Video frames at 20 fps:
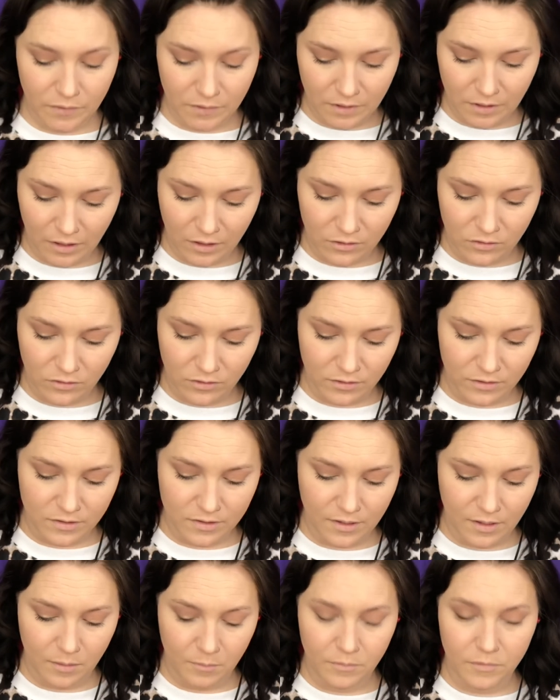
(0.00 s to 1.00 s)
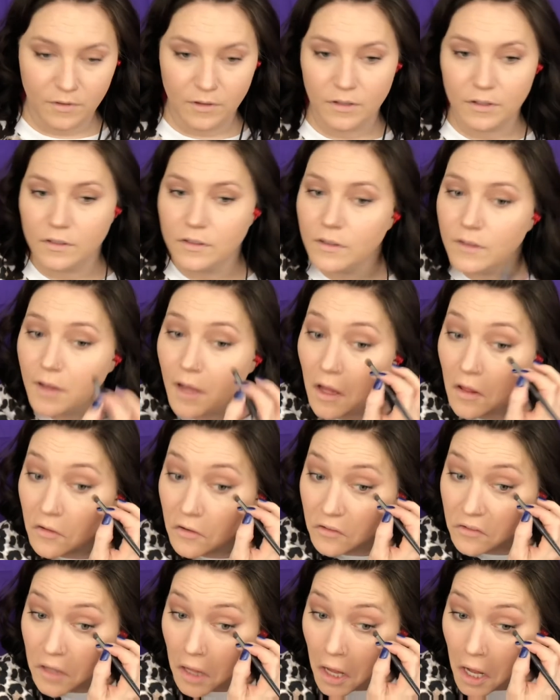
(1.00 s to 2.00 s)
and do the same thing to the
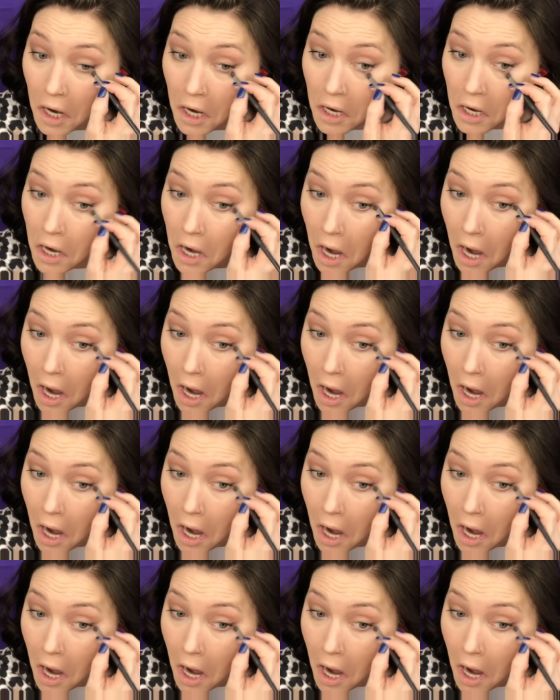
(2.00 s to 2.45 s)
other side.